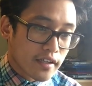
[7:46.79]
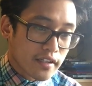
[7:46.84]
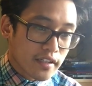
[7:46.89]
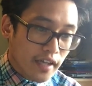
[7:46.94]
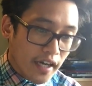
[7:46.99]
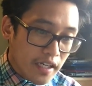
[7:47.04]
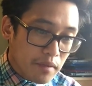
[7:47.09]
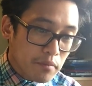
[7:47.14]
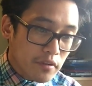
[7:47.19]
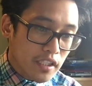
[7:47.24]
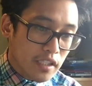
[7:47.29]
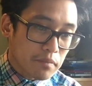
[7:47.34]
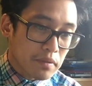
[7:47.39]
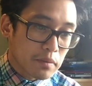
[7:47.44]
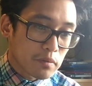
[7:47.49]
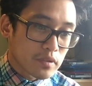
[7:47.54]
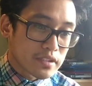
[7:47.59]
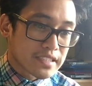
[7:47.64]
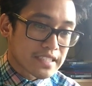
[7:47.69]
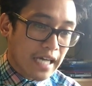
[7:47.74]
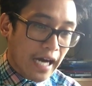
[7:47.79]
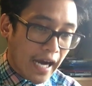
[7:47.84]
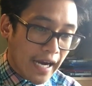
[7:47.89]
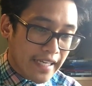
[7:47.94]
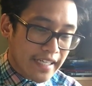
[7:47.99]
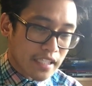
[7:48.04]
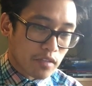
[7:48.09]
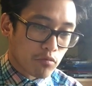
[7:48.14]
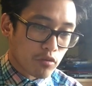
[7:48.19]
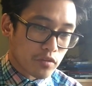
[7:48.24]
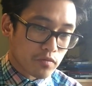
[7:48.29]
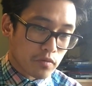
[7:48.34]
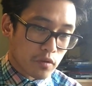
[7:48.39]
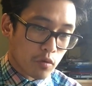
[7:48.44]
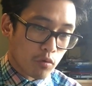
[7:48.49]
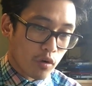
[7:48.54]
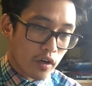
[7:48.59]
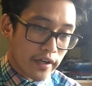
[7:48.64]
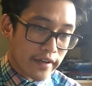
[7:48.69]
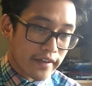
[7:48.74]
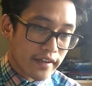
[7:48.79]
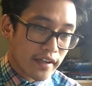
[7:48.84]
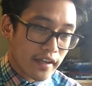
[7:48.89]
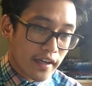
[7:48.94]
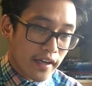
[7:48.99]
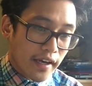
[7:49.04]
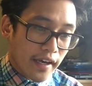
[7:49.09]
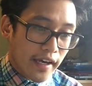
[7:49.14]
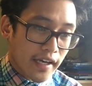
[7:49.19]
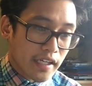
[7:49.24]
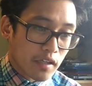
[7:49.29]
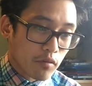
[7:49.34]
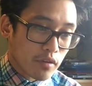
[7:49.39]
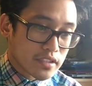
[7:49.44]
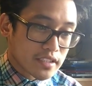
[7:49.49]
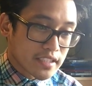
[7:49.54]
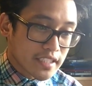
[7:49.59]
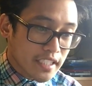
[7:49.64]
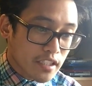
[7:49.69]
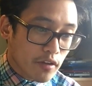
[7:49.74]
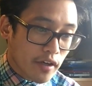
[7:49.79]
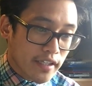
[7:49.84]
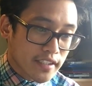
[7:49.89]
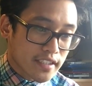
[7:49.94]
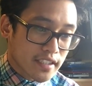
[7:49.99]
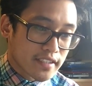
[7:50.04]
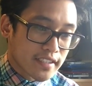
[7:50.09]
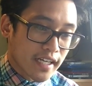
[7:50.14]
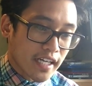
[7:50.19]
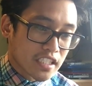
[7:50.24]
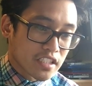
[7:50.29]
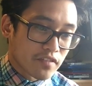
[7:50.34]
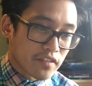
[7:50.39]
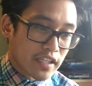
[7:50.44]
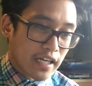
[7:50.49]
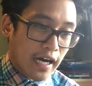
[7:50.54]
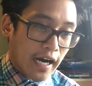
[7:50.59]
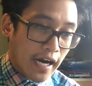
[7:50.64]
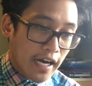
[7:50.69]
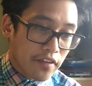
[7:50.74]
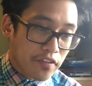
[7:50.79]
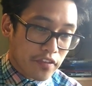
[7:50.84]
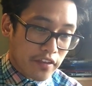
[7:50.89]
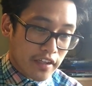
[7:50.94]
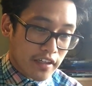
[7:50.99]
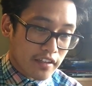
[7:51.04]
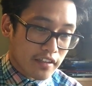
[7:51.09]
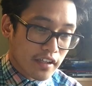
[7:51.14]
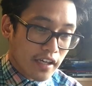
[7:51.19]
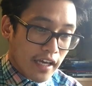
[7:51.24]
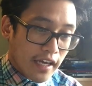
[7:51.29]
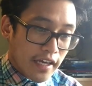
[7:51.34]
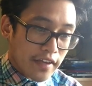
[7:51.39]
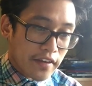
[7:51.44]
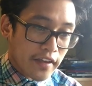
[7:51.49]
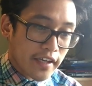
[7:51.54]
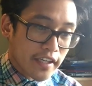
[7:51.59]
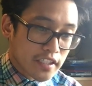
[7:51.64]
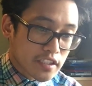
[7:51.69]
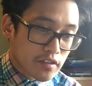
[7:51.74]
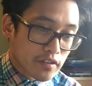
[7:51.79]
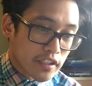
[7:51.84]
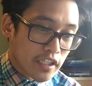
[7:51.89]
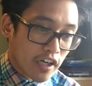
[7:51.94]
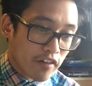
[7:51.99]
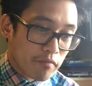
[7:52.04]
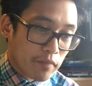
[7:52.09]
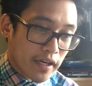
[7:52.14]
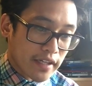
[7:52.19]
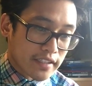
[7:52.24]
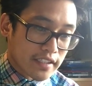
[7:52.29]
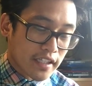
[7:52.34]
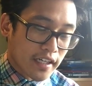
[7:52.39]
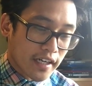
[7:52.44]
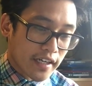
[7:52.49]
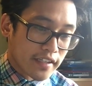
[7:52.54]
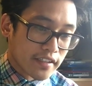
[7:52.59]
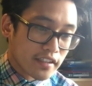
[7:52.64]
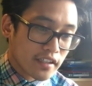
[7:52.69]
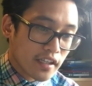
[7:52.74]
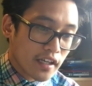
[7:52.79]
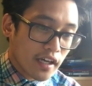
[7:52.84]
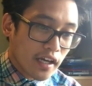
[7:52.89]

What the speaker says: 9 million people died in World War I, and it was the greatest catastrophe, I think, in the history of mankind.